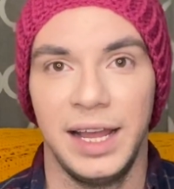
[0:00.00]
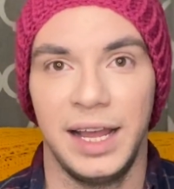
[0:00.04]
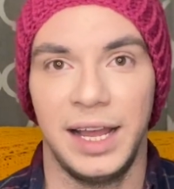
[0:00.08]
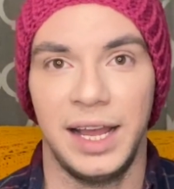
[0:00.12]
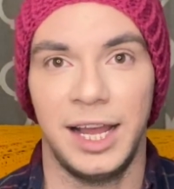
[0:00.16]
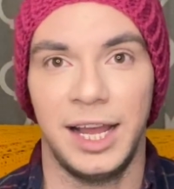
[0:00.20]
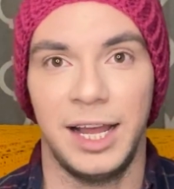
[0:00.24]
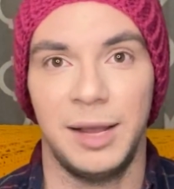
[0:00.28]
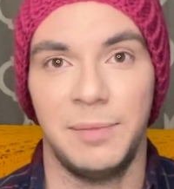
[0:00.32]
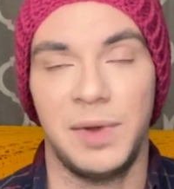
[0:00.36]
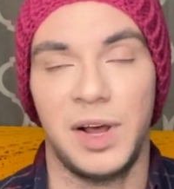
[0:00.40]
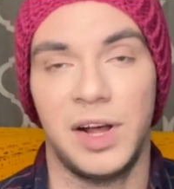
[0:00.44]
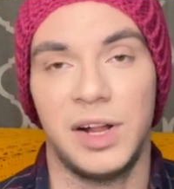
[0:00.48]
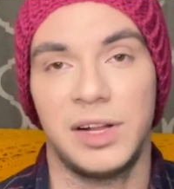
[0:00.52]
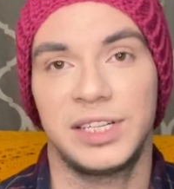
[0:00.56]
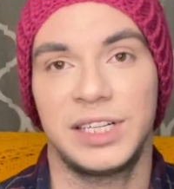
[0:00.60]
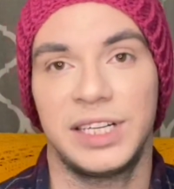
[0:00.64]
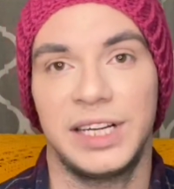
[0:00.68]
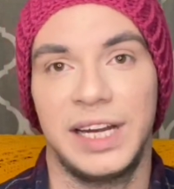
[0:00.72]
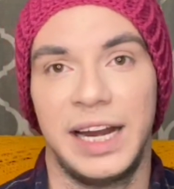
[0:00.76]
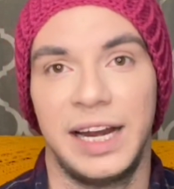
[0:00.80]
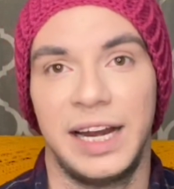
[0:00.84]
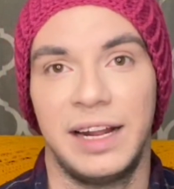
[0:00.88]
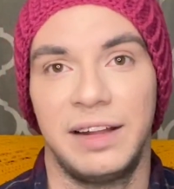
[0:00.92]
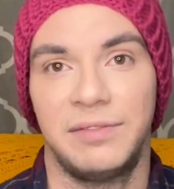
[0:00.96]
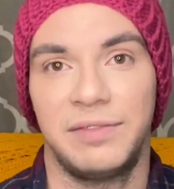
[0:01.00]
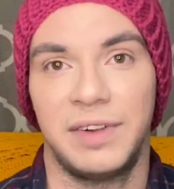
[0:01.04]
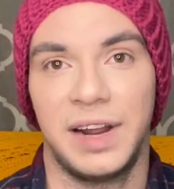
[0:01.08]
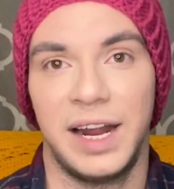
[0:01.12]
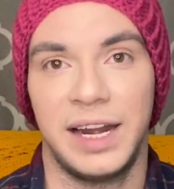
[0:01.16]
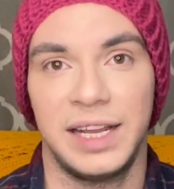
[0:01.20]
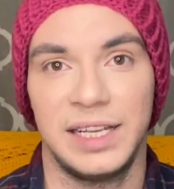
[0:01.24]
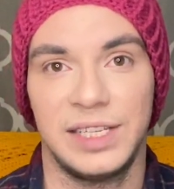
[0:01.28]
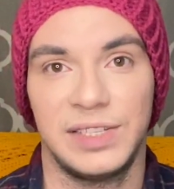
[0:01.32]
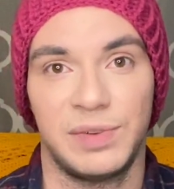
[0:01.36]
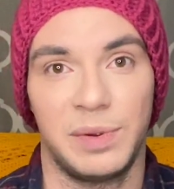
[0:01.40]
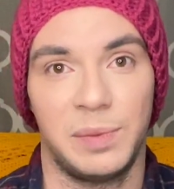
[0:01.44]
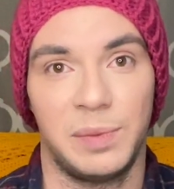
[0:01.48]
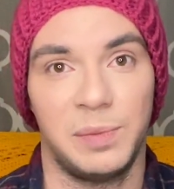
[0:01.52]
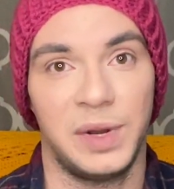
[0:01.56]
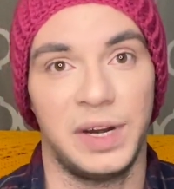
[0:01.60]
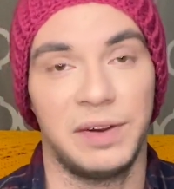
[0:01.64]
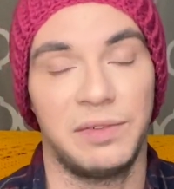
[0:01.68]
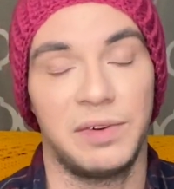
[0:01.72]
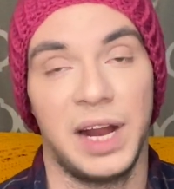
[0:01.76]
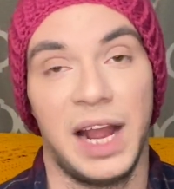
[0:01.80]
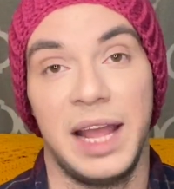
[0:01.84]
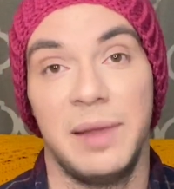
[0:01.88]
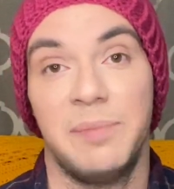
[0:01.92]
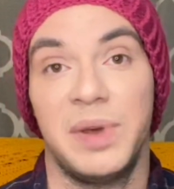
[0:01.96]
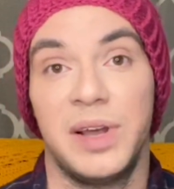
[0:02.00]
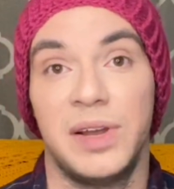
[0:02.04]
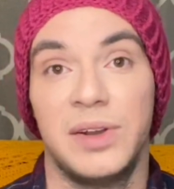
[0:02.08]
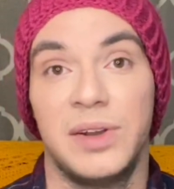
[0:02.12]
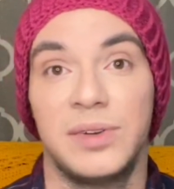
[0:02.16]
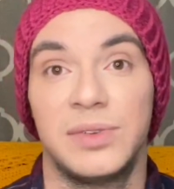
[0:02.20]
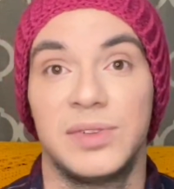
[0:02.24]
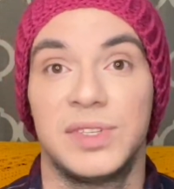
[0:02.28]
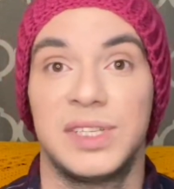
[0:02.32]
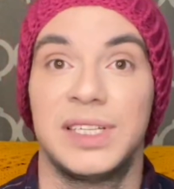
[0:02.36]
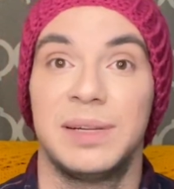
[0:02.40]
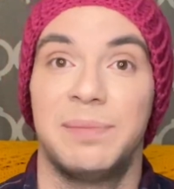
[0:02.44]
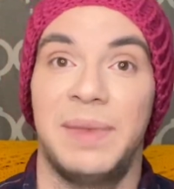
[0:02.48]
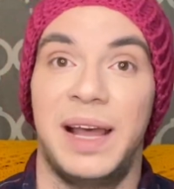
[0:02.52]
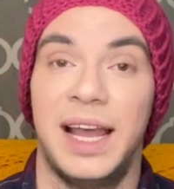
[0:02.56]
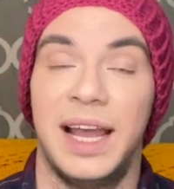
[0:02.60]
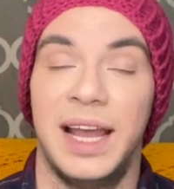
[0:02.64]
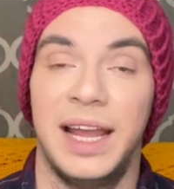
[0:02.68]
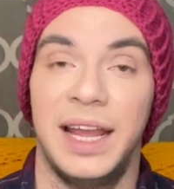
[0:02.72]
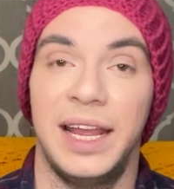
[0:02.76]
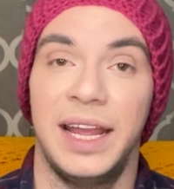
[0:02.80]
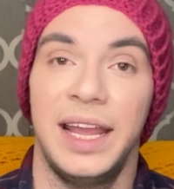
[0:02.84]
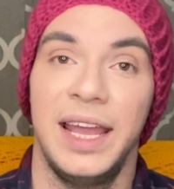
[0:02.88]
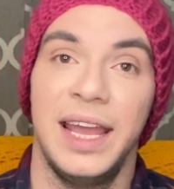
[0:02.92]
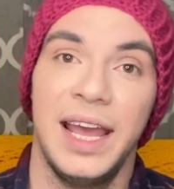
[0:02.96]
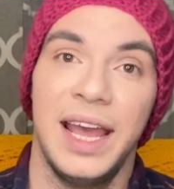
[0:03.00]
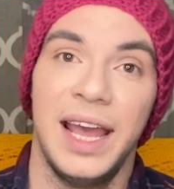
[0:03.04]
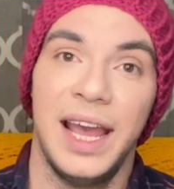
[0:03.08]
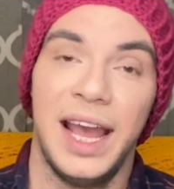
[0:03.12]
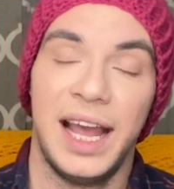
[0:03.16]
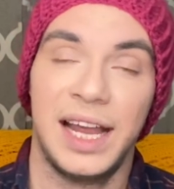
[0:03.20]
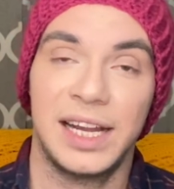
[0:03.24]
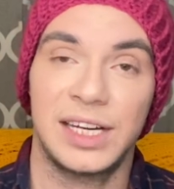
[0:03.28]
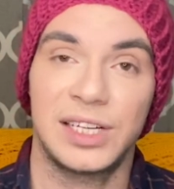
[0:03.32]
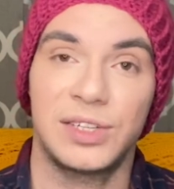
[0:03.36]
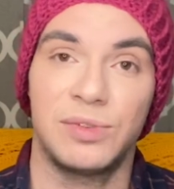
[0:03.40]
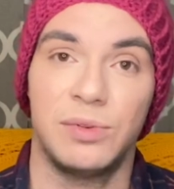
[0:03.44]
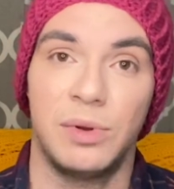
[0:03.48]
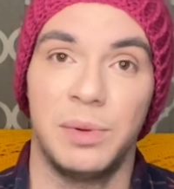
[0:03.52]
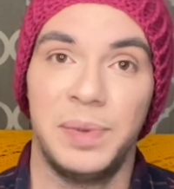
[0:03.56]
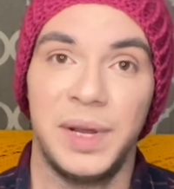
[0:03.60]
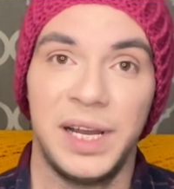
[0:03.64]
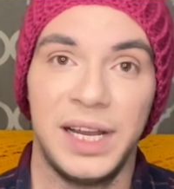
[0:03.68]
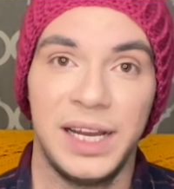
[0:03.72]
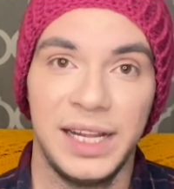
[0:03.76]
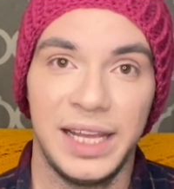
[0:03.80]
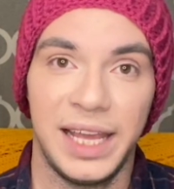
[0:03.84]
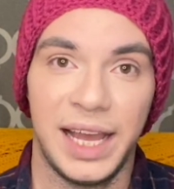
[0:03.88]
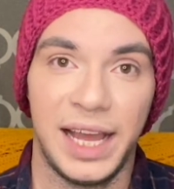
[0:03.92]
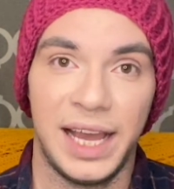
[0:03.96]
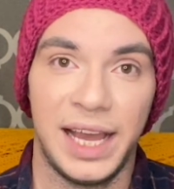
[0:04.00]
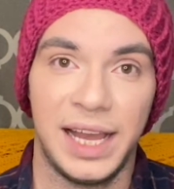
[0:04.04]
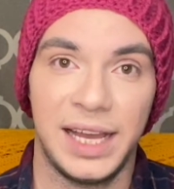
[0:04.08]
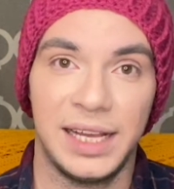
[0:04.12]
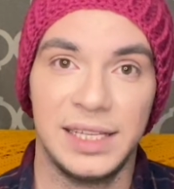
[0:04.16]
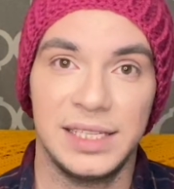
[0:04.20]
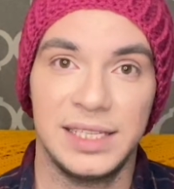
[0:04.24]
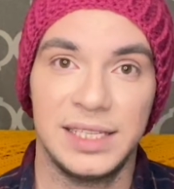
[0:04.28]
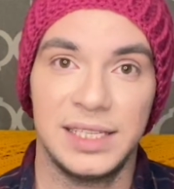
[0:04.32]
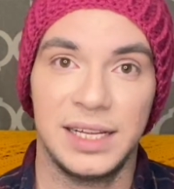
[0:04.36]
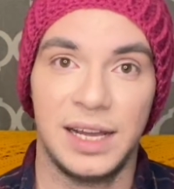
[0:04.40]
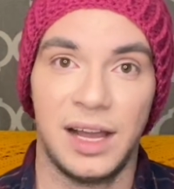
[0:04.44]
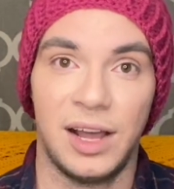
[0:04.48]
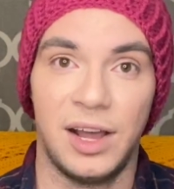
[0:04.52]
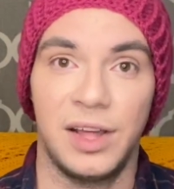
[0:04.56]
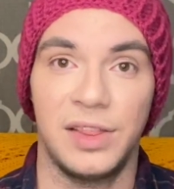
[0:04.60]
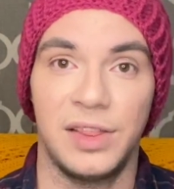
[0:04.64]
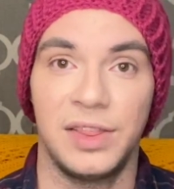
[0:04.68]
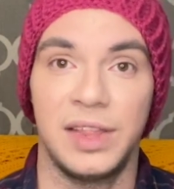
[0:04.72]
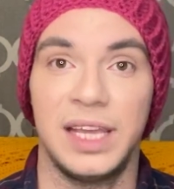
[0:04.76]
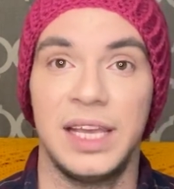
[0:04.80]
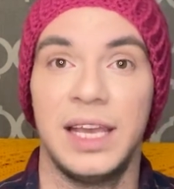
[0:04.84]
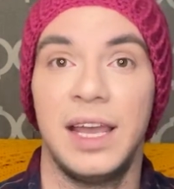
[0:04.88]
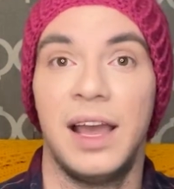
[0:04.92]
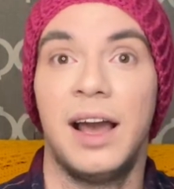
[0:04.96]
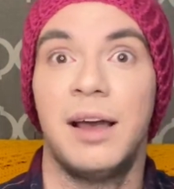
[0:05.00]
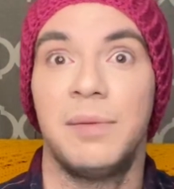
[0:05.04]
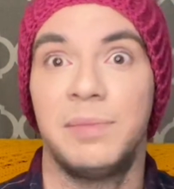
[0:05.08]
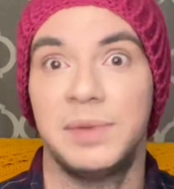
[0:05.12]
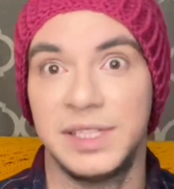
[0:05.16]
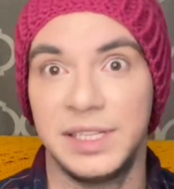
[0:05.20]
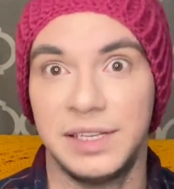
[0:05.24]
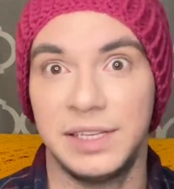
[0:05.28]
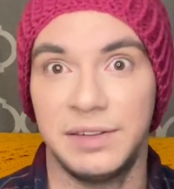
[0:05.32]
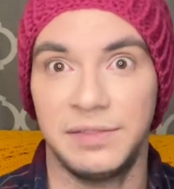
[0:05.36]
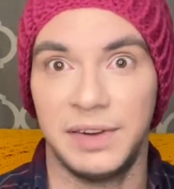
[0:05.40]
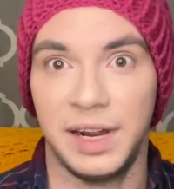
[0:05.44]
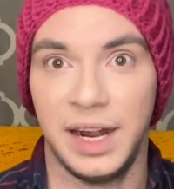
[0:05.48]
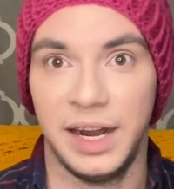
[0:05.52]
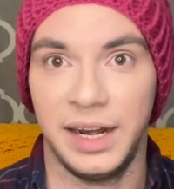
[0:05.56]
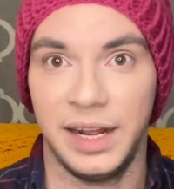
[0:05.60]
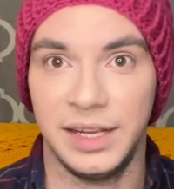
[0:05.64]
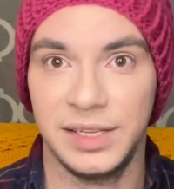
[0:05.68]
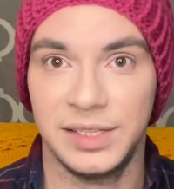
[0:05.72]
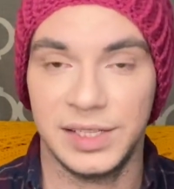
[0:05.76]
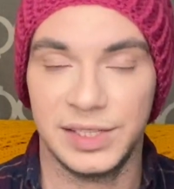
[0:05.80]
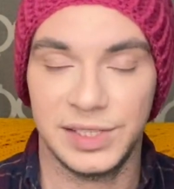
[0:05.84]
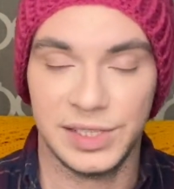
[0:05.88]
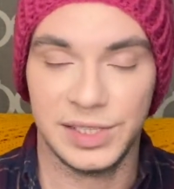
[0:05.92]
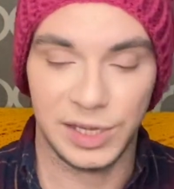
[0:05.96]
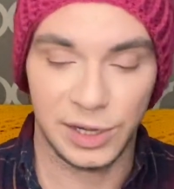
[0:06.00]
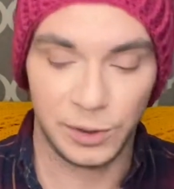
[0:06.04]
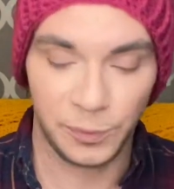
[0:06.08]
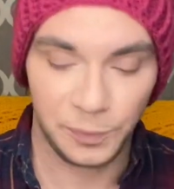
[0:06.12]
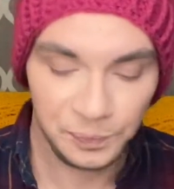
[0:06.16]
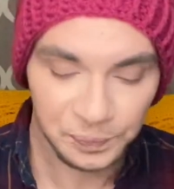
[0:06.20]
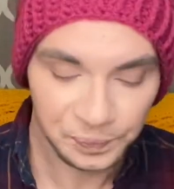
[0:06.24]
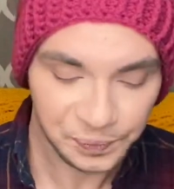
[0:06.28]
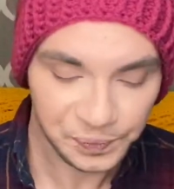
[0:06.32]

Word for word: um, alternating Fridays from whenever I post my actual podcast on the opposite Fridays. So